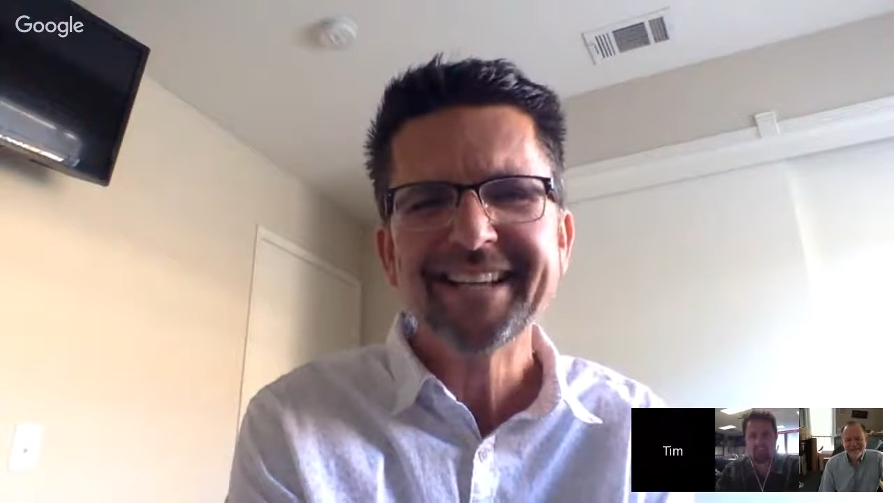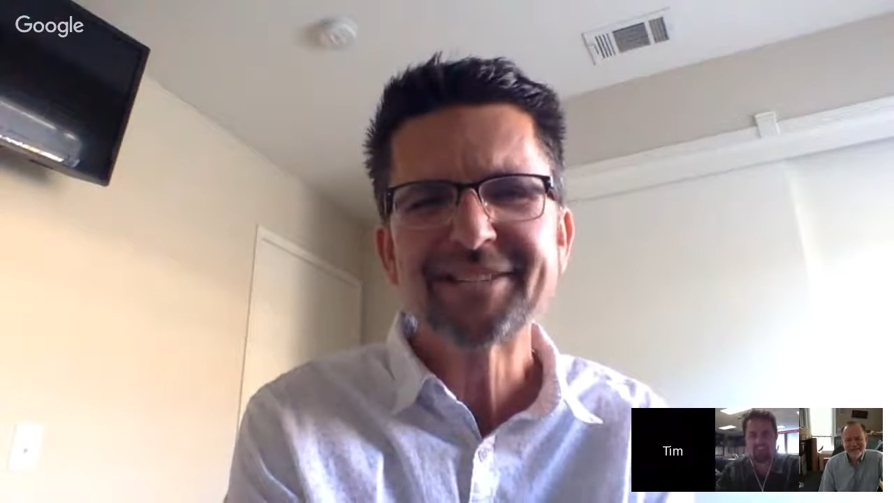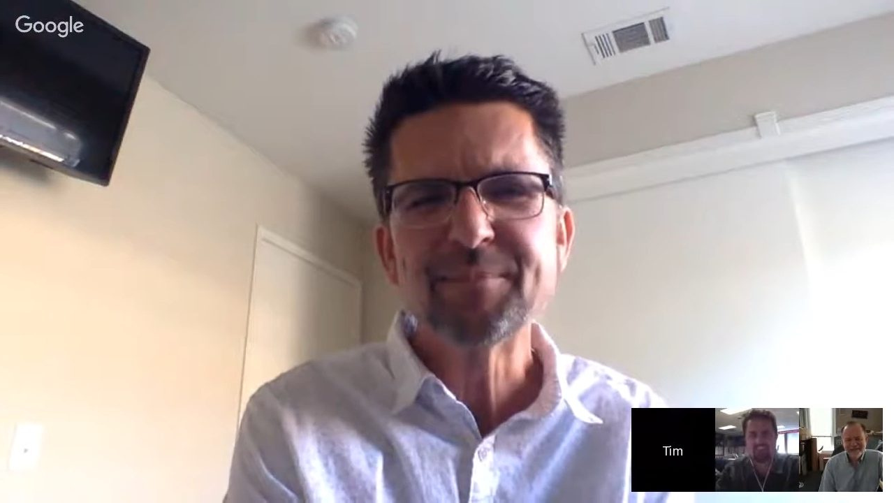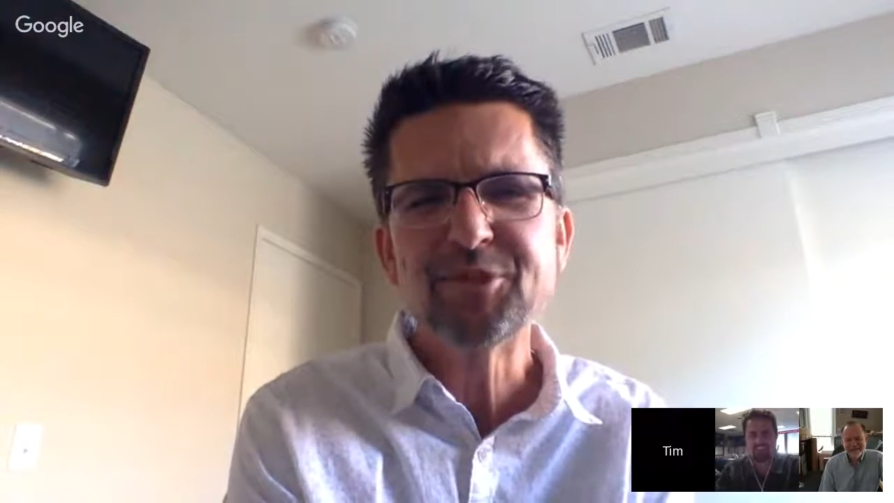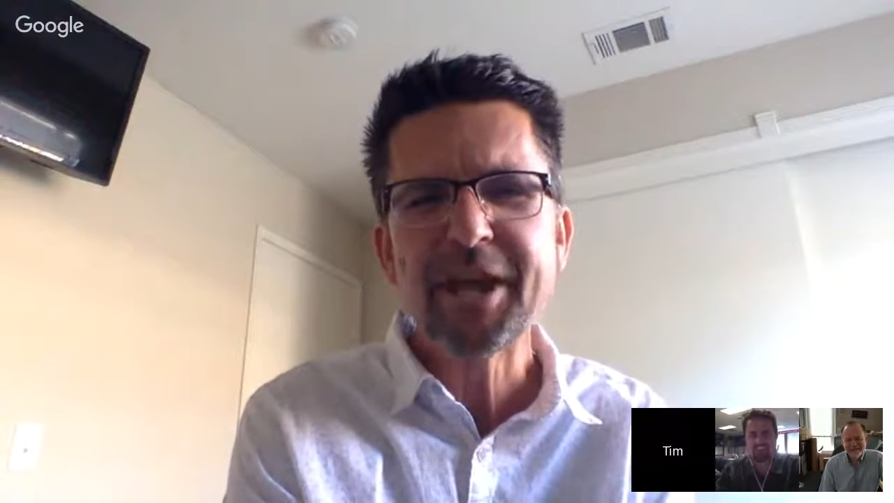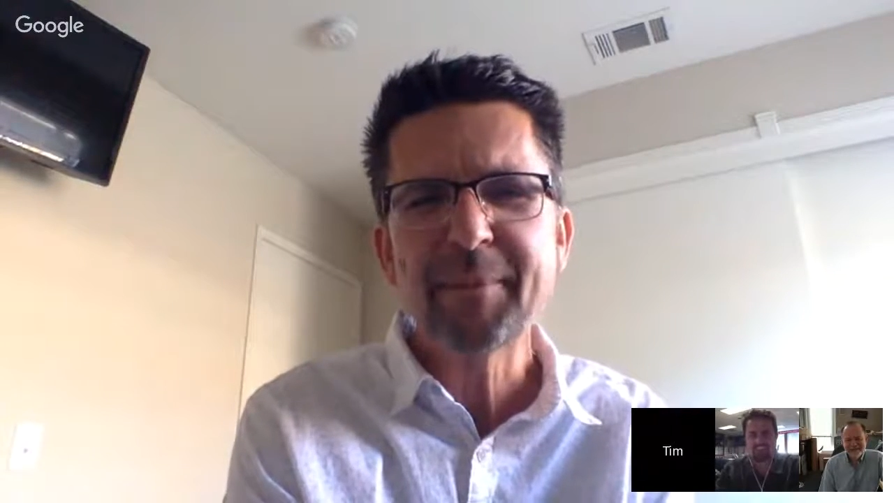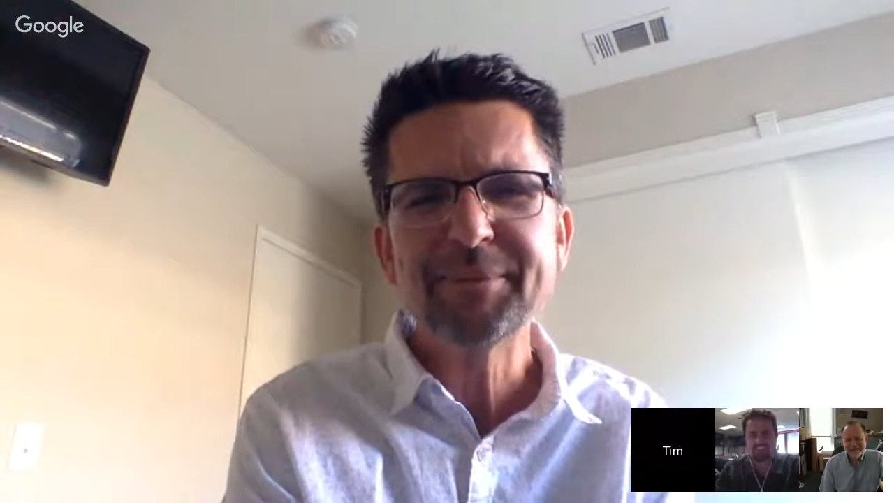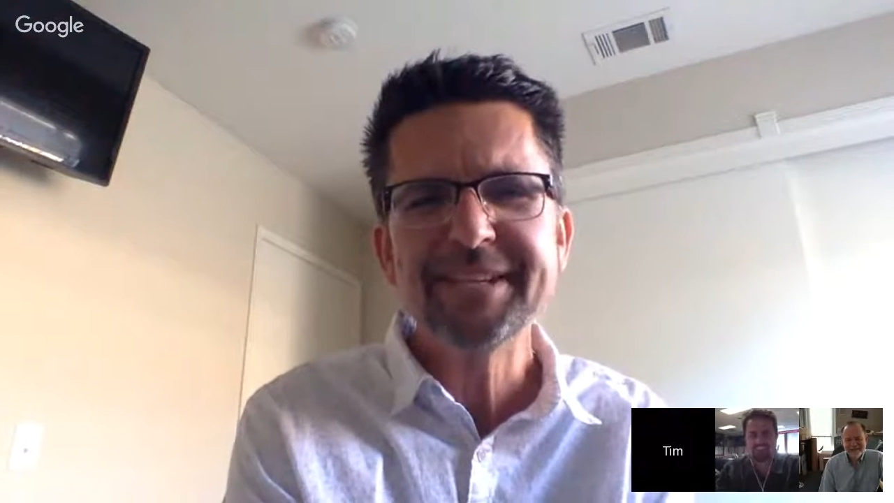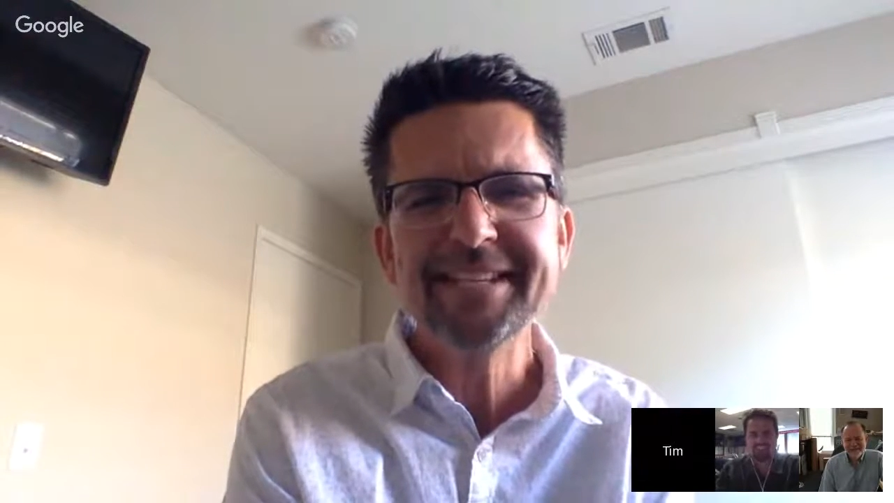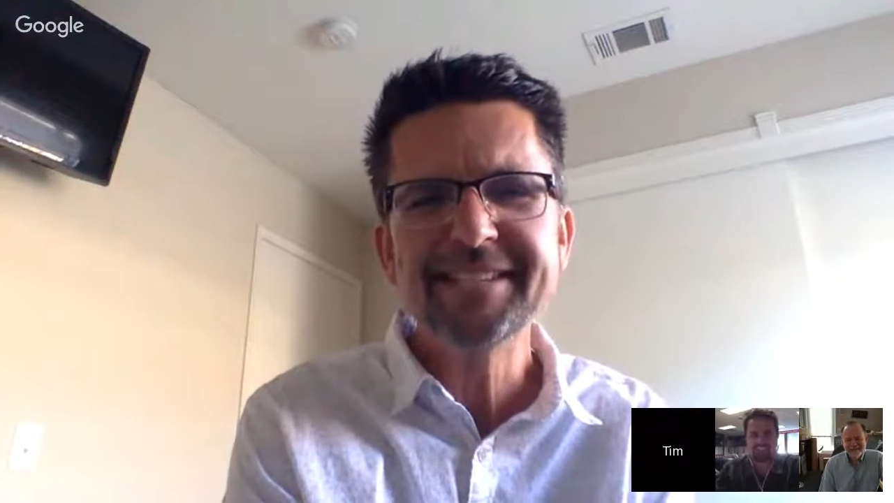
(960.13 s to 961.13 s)
some
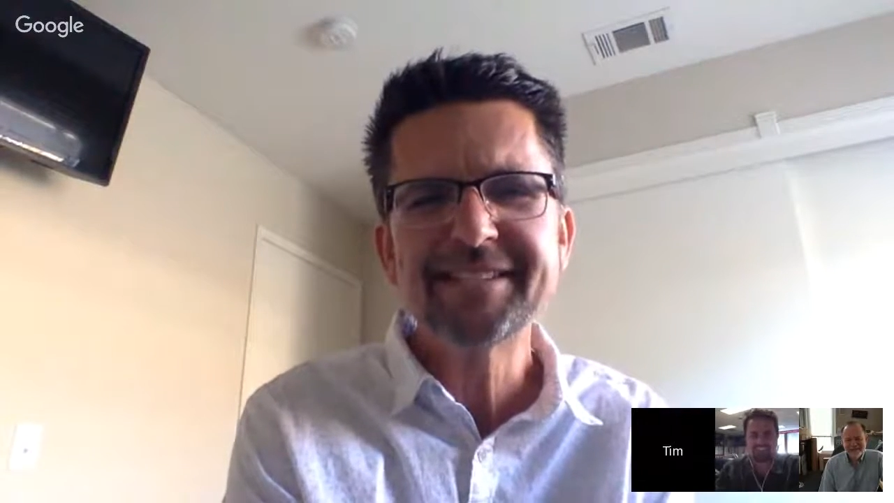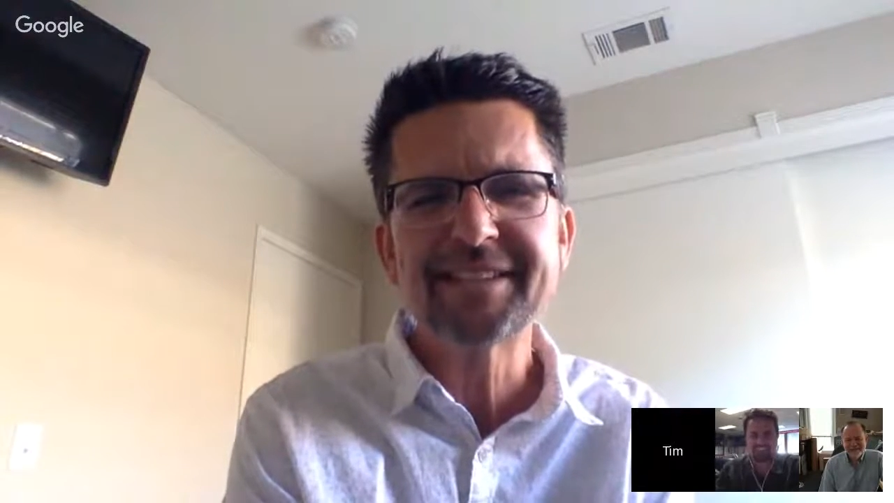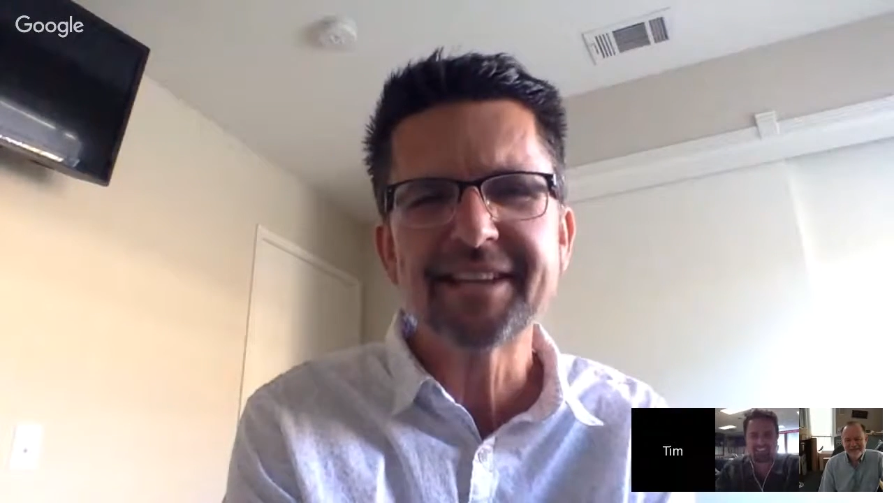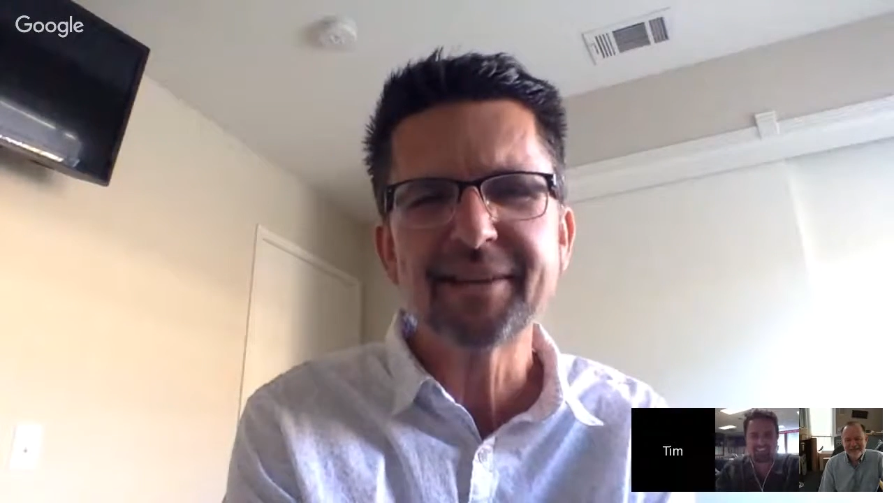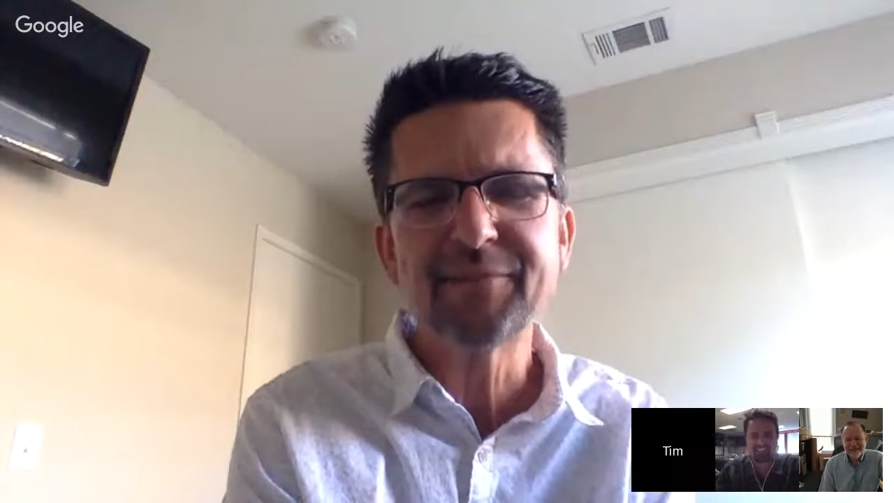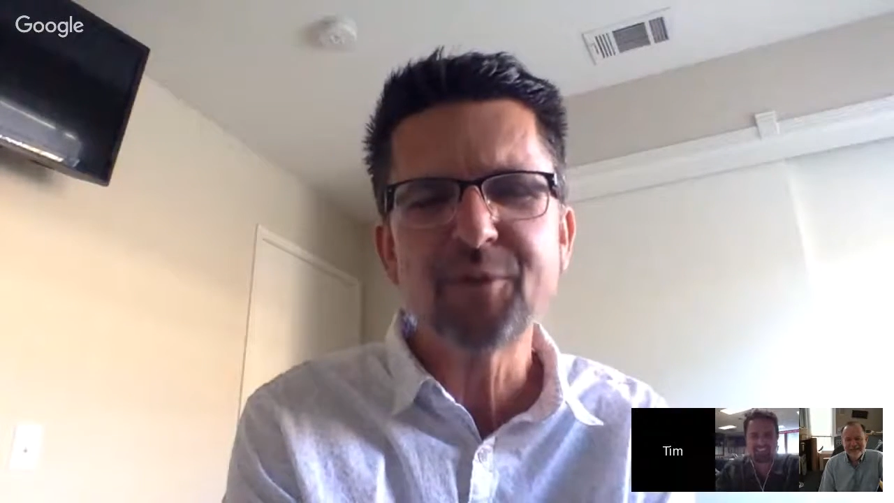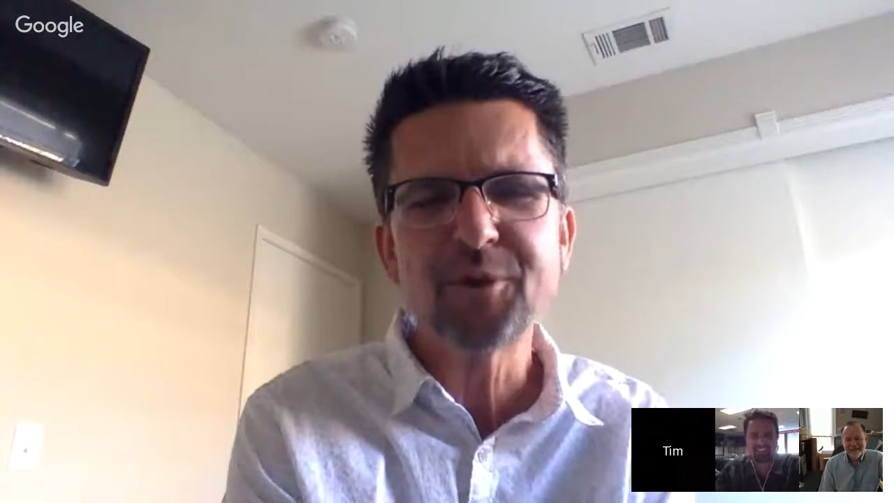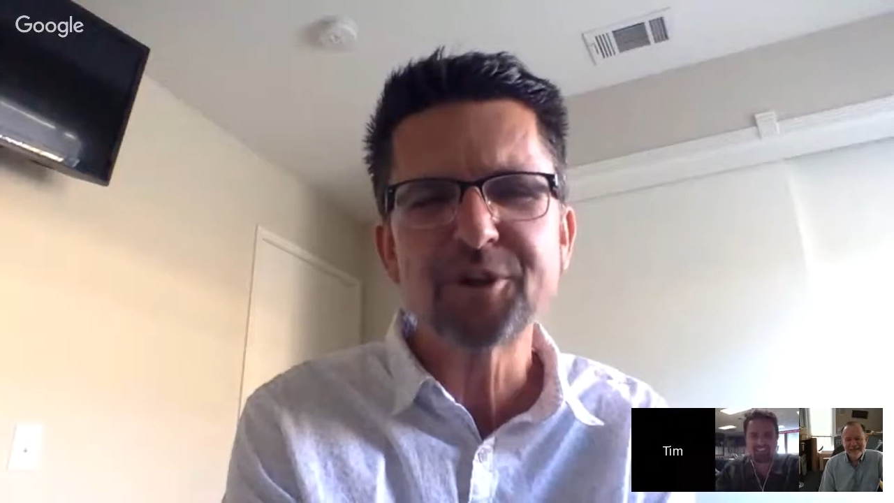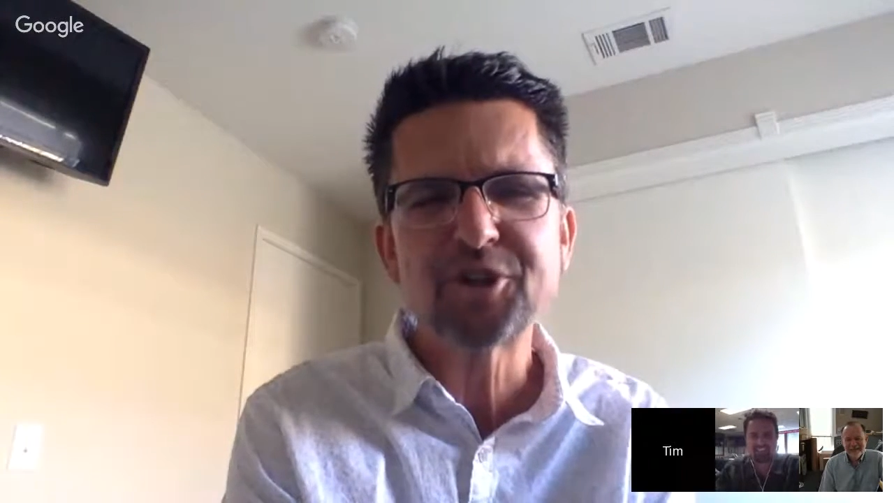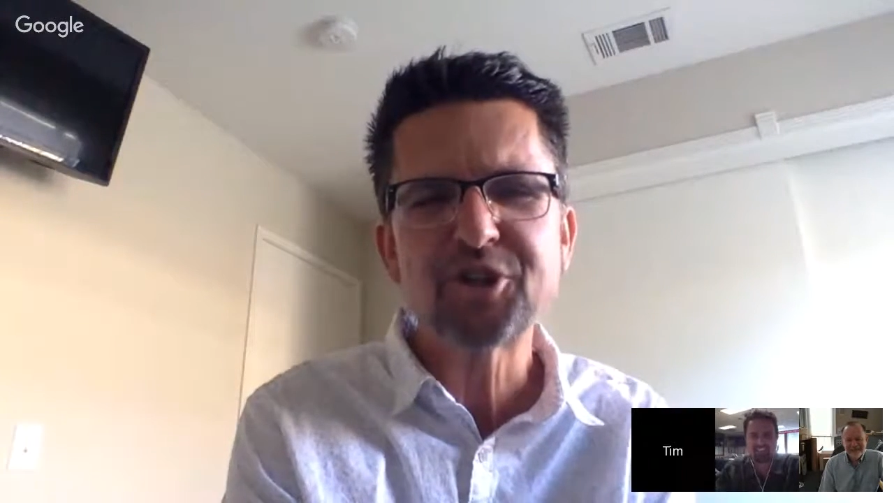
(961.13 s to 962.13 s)
Japanese uh, foreign
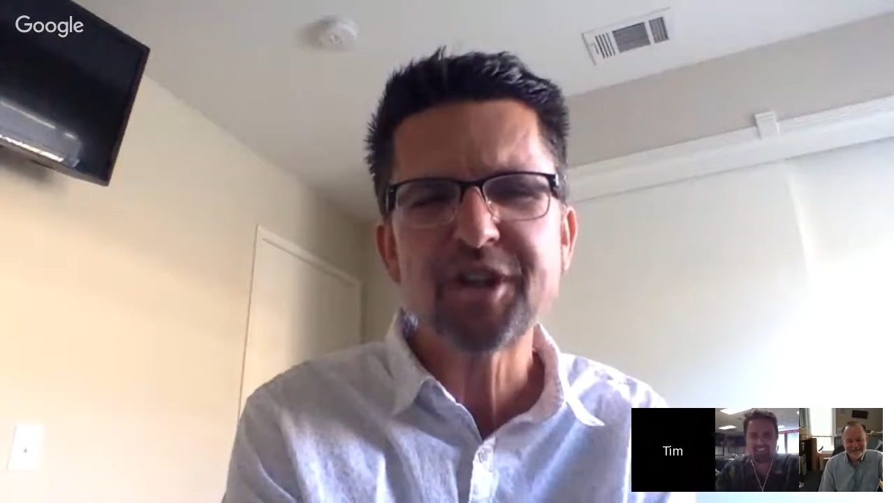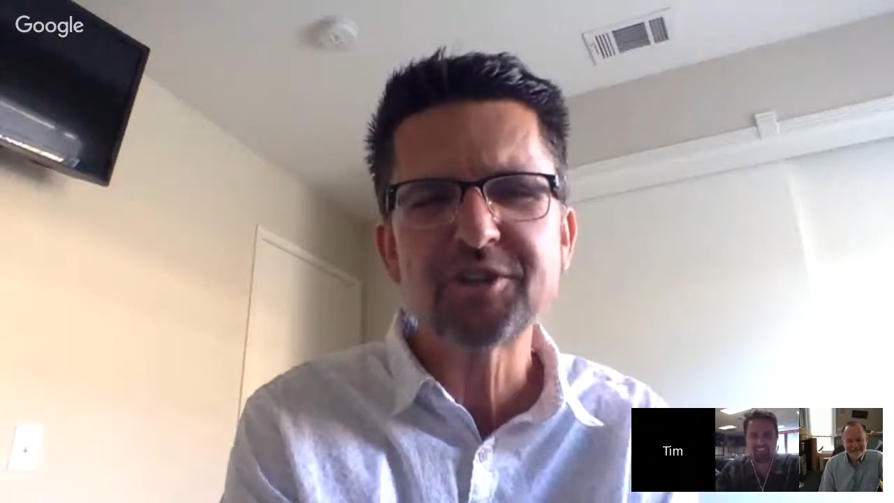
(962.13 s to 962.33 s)
exchange,